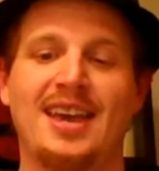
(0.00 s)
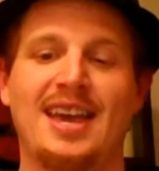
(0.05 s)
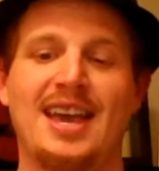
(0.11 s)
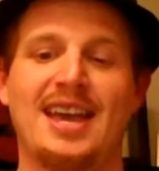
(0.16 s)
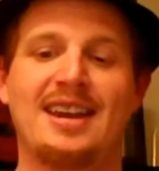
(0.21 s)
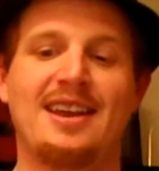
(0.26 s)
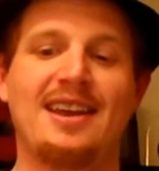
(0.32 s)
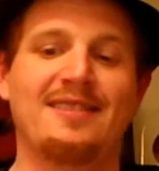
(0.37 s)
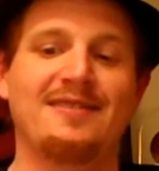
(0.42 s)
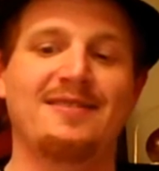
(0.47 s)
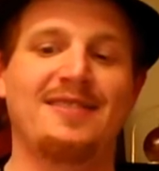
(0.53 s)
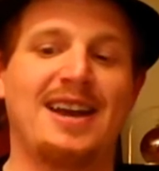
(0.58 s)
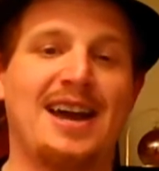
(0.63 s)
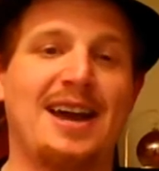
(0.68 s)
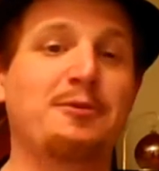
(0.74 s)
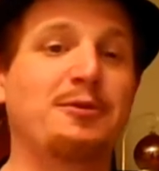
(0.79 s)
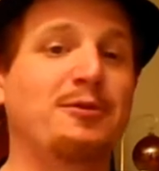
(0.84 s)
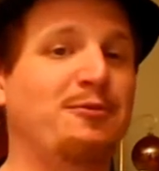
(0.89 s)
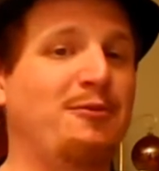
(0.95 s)
and
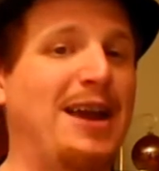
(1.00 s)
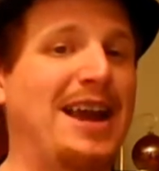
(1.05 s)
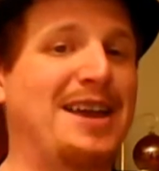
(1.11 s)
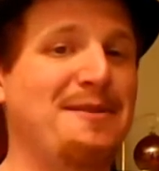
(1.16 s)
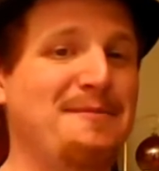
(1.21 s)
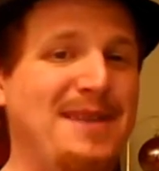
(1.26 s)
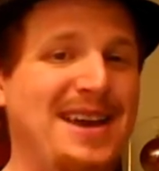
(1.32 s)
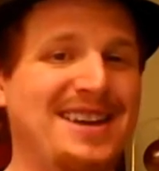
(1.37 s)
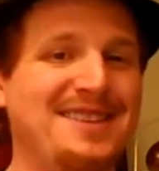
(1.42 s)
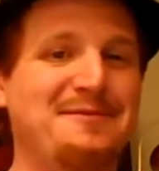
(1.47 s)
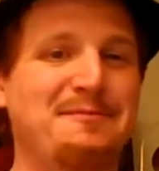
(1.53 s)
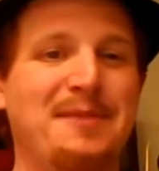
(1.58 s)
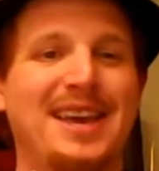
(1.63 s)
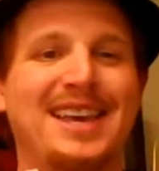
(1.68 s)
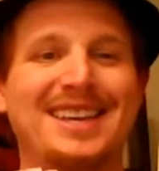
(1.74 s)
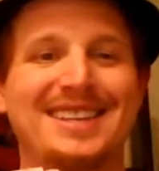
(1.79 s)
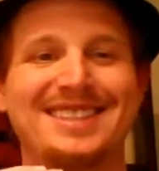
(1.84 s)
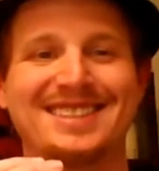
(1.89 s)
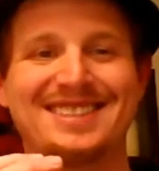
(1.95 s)
I would recommend
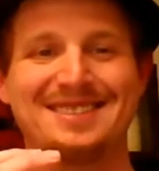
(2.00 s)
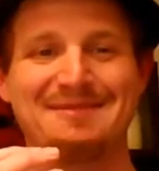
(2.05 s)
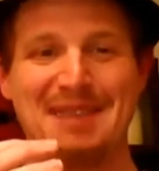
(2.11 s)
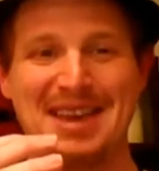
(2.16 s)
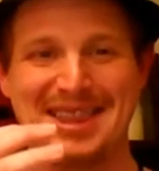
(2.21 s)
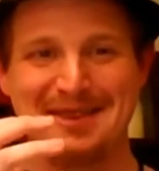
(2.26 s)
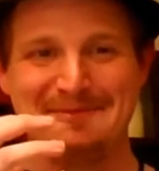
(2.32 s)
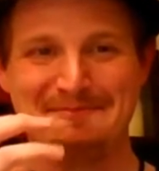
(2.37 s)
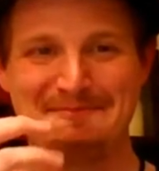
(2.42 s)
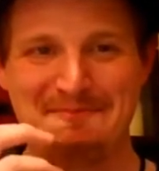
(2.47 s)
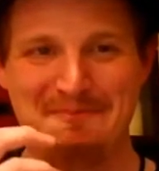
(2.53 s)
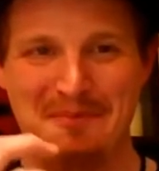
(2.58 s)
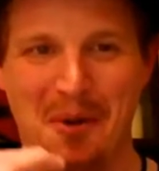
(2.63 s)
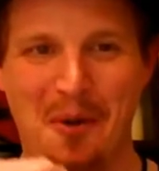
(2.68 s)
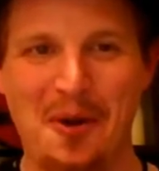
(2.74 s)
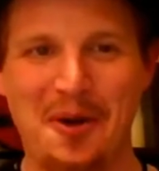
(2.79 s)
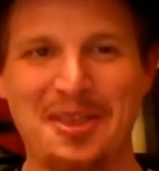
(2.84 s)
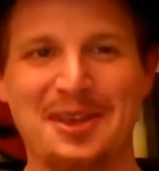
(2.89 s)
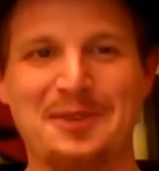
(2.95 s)
make it make them
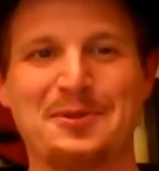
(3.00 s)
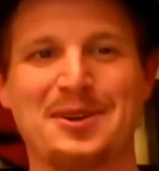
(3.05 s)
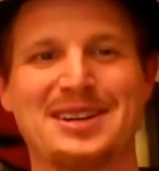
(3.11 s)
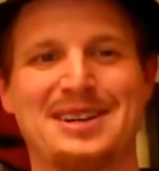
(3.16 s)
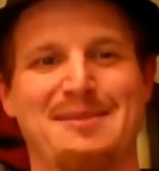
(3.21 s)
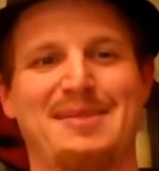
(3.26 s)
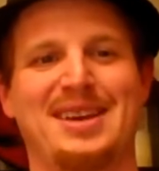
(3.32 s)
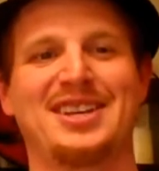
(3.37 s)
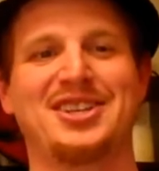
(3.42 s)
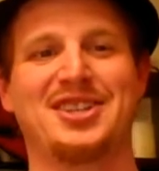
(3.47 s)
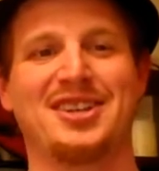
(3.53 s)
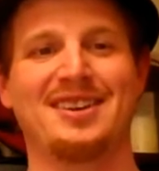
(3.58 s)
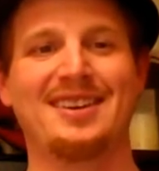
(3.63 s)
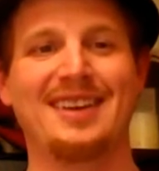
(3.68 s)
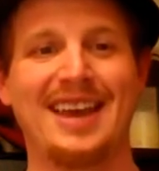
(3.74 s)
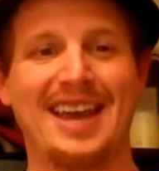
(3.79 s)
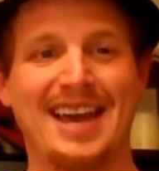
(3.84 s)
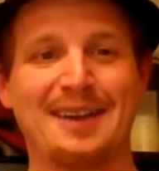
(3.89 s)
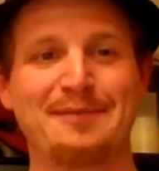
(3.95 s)
more than one dimension.
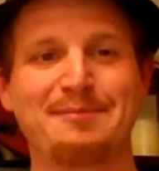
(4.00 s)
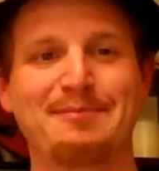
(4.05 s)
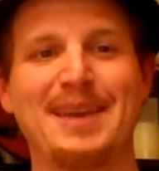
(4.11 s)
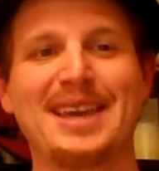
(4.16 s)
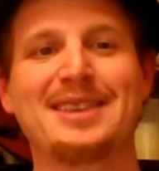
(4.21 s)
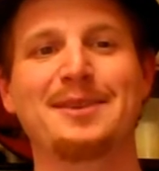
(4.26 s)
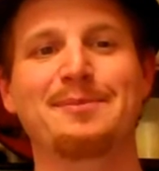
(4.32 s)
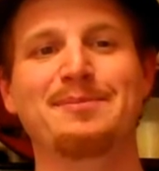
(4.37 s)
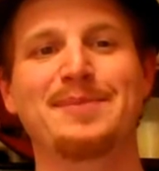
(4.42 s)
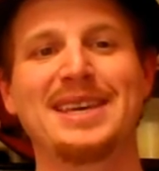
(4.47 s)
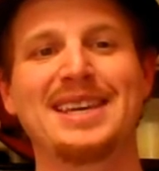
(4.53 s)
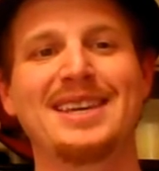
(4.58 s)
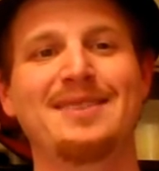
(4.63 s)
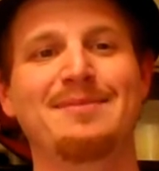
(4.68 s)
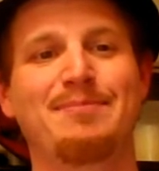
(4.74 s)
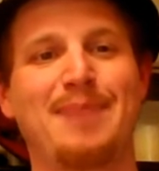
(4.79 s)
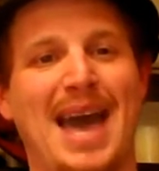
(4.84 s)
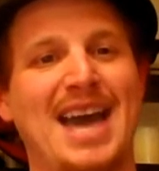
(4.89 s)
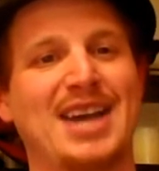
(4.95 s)
Make them
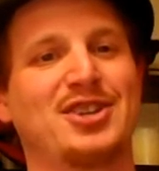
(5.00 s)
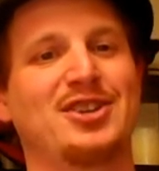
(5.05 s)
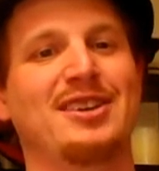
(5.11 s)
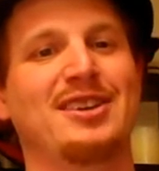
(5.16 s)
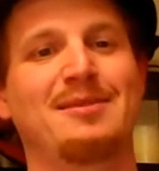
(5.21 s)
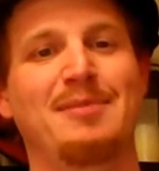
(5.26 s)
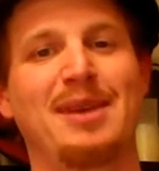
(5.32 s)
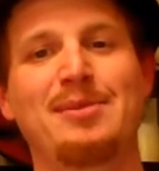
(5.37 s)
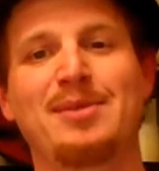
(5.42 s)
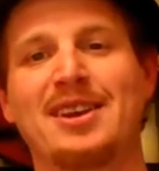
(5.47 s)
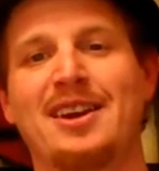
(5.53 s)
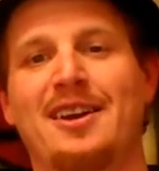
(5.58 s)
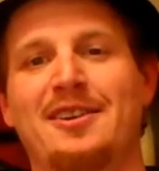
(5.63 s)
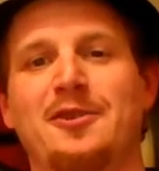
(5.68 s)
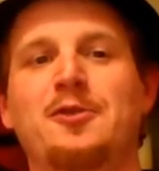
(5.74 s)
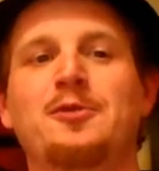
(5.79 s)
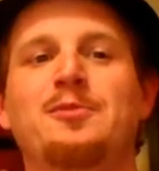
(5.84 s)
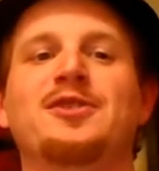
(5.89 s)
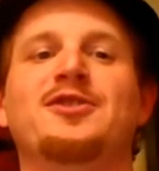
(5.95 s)
be passionate, maybe
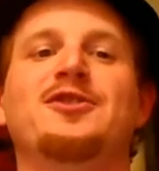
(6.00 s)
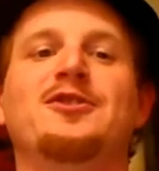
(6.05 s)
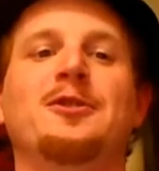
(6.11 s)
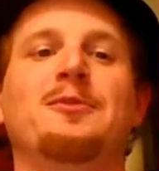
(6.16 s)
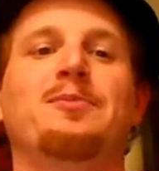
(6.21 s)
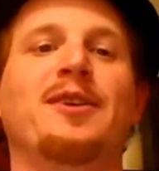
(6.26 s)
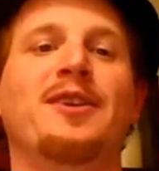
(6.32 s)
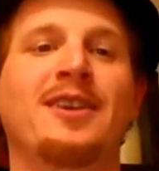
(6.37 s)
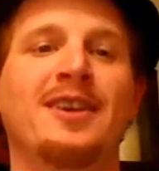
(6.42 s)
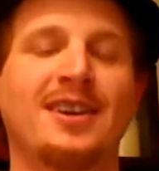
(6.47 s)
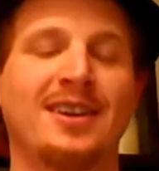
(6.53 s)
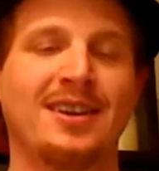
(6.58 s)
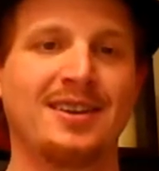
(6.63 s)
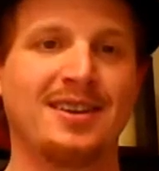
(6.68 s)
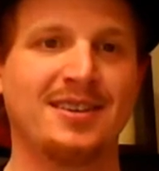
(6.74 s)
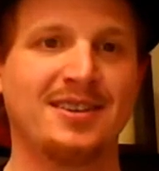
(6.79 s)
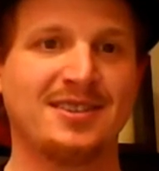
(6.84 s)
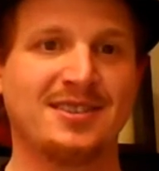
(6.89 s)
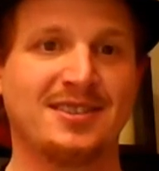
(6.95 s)
not uber super
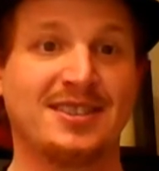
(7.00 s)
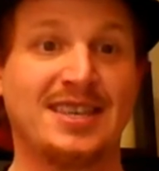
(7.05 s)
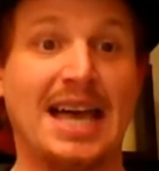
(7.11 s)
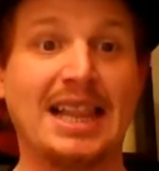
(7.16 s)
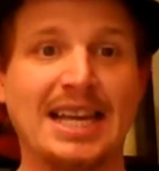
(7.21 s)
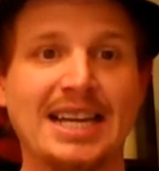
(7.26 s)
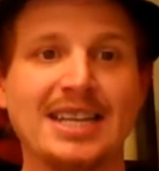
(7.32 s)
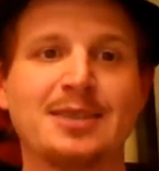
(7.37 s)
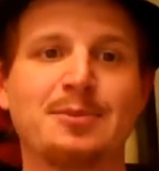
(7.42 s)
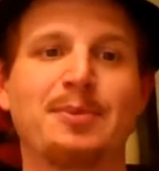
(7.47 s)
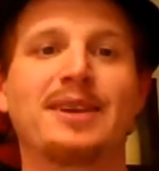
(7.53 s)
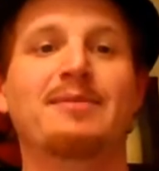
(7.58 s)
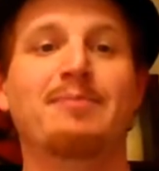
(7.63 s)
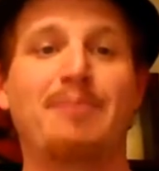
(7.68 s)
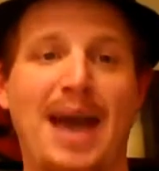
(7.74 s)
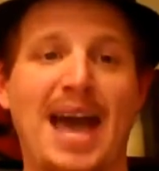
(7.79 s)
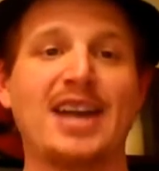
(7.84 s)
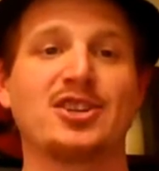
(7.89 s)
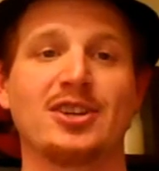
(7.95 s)
zealous, but
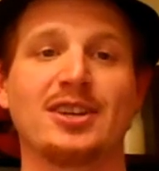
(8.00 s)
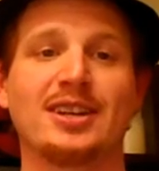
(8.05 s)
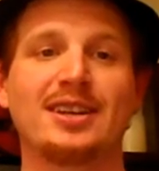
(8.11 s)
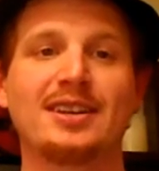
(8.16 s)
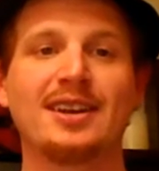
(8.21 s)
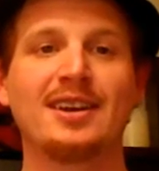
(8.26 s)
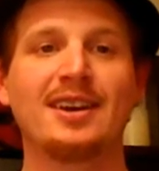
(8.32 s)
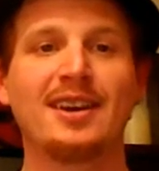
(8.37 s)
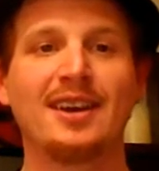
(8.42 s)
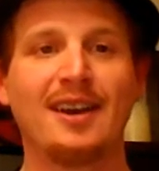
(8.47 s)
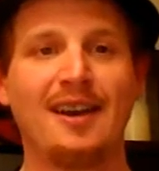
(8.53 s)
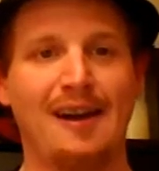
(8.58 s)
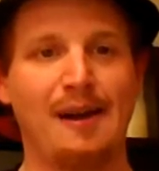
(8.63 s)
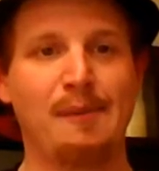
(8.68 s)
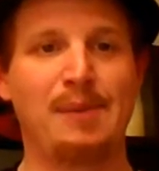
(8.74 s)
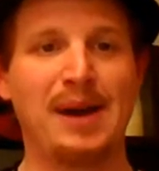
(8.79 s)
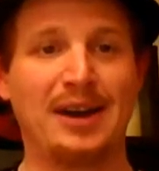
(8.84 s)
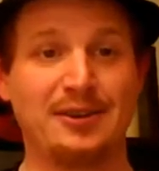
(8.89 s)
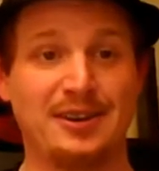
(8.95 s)
passionate
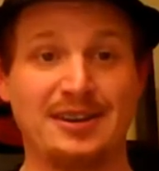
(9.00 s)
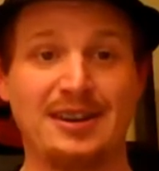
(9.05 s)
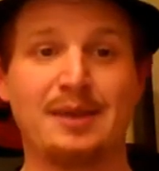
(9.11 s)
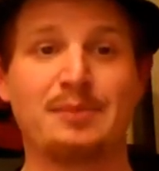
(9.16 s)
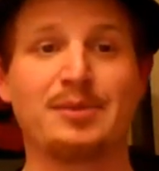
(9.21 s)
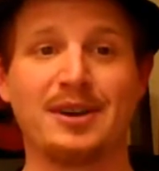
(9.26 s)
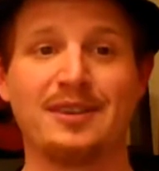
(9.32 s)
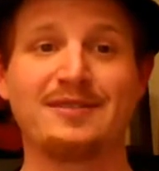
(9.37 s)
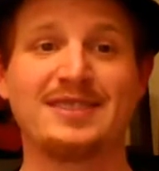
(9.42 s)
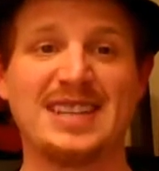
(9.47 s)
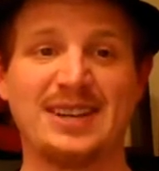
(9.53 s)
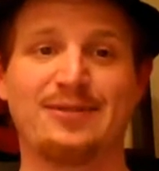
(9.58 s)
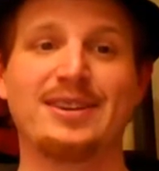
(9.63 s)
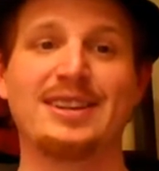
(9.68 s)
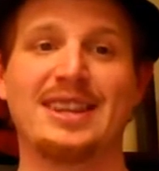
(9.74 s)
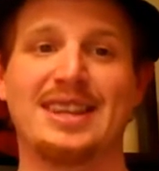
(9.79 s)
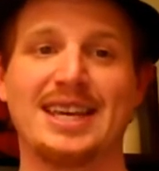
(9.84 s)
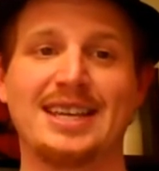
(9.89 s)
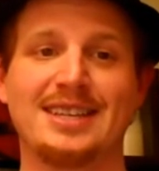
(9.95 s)
about a number of
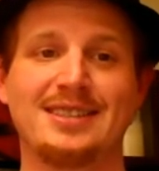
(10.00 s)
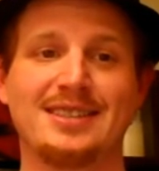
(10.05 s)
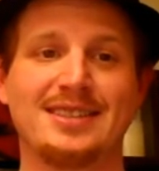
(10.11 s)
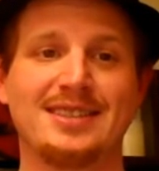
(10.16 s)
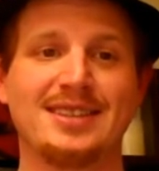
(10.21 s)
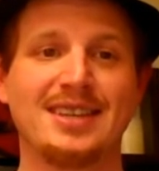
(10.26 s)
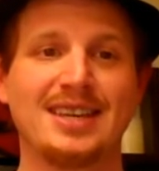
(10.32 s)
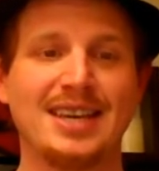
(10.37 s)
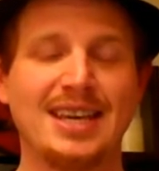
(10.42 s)
different things.